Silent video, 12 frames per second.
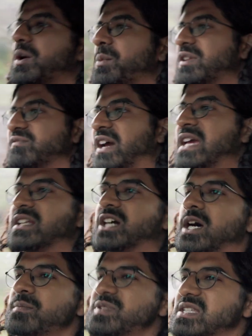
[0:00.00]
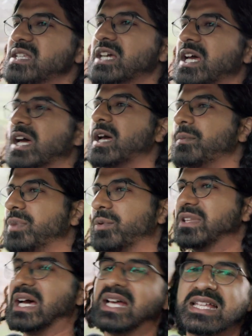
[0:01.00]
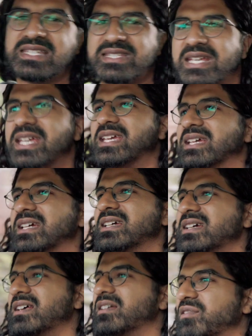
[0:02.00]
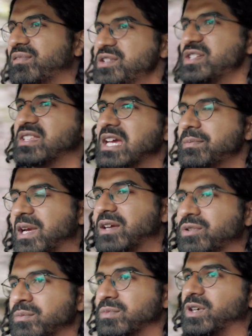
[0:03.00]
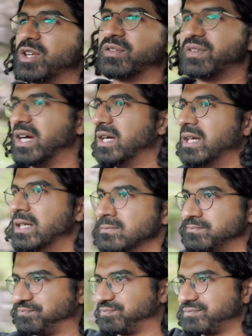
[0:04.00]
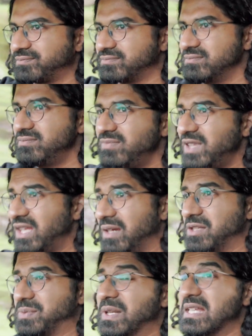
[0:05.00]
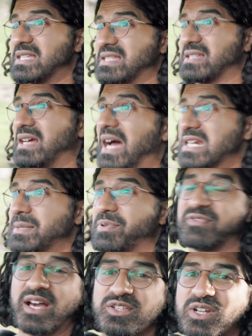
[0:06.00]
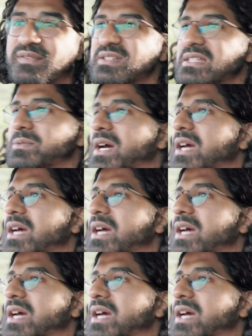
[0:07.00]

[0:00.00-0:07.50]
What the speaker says: when the rain comes, but with that LSD, 330 brake on offer, to be honest, I actually prefer driving this in the